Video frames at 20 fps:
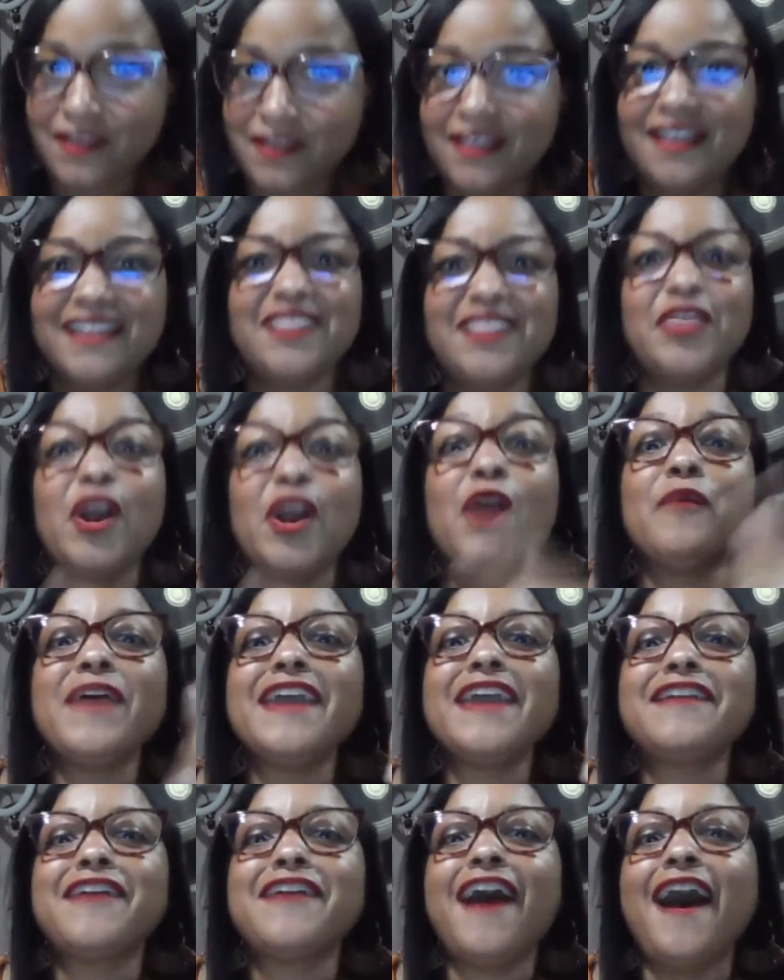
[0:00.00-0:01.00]
There
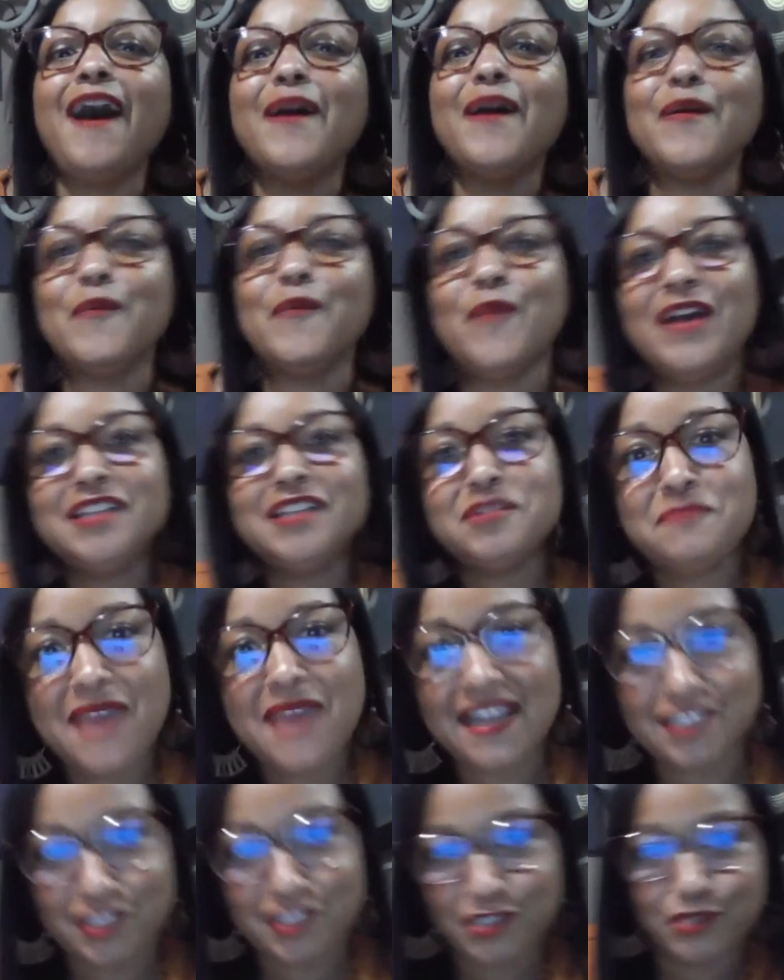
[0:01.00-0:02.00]
we go. One
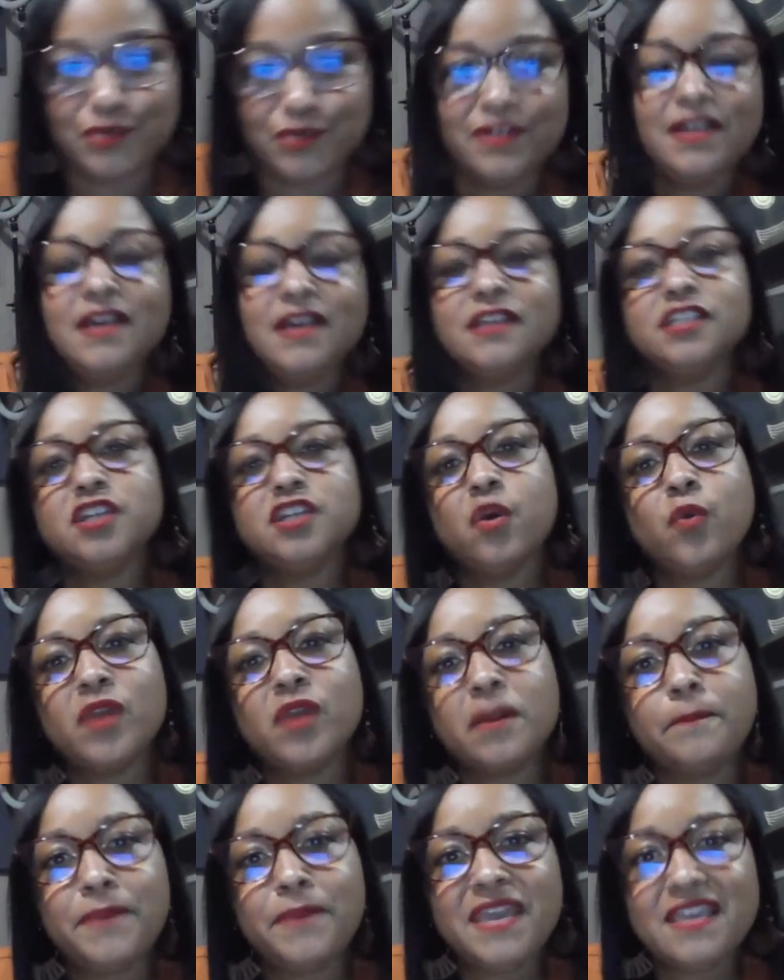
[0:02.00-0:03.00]
dimensional. You don't want
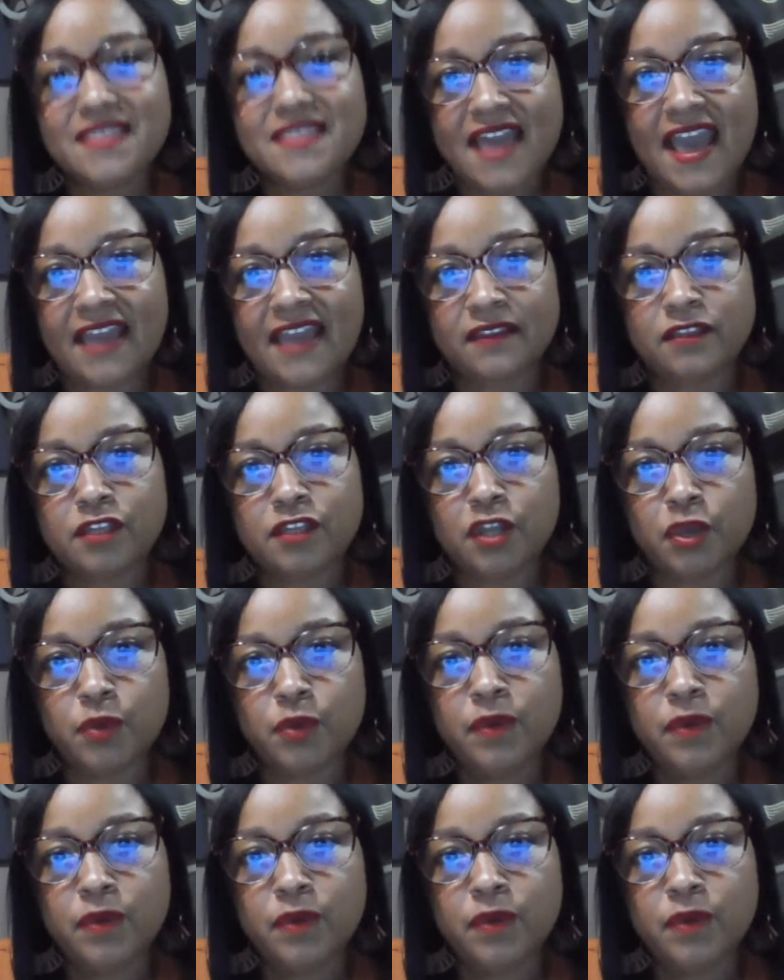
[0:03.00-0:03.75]
to be that, you know.